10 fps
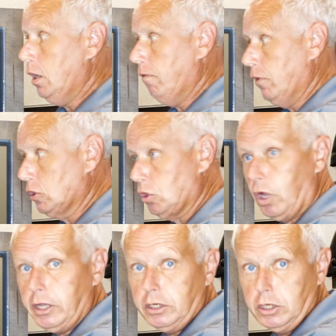If this
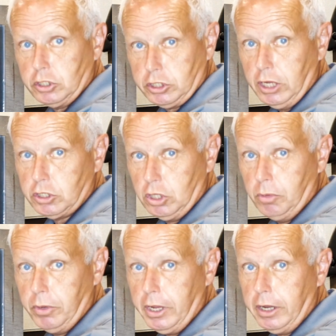light stays
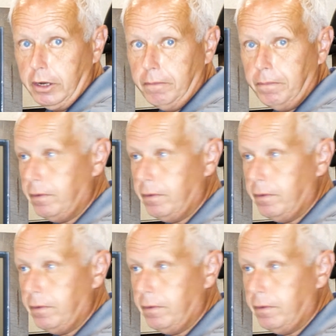illuminated,